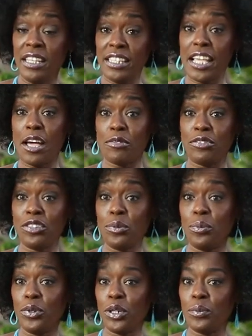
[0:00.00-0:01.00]
you have to
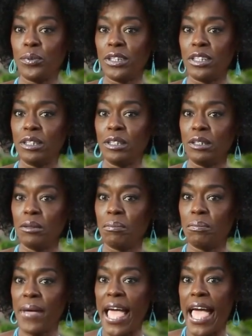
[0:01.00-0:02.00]
work with the
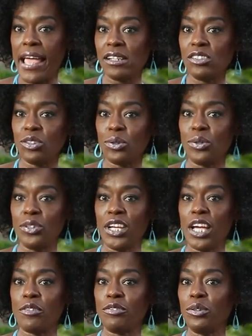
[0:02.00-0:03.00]
band, or
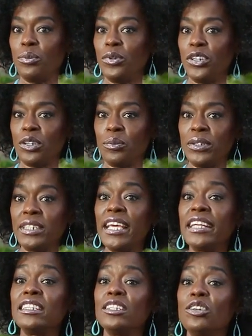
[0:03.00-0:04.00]
you have to work with
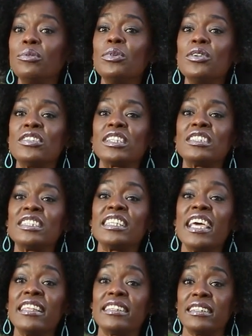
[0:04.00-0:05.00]
getting your music
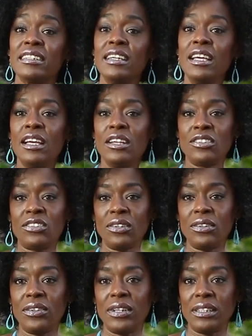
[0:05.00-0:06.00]
together.
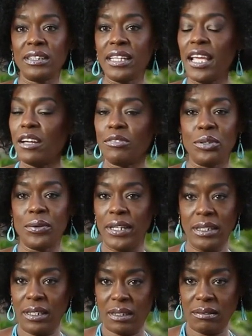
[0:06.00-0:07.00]
So they have no
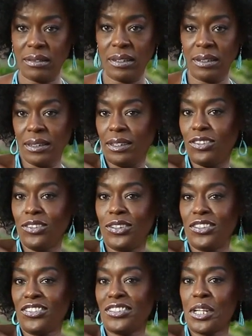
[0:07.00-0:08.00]
idea. They think, you know,
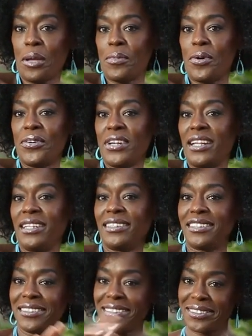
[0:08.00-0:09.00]
you just come on and
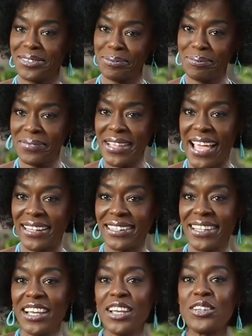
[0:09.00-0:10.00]
it's that.
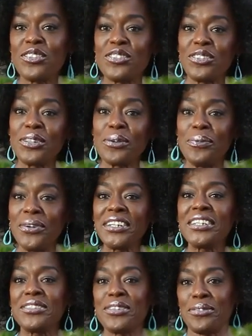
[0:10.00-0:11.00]
so the
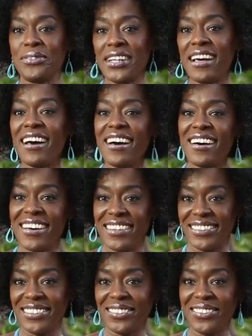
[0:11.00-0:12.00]
work is often
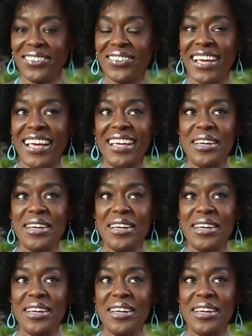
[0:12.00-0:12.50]
hard. So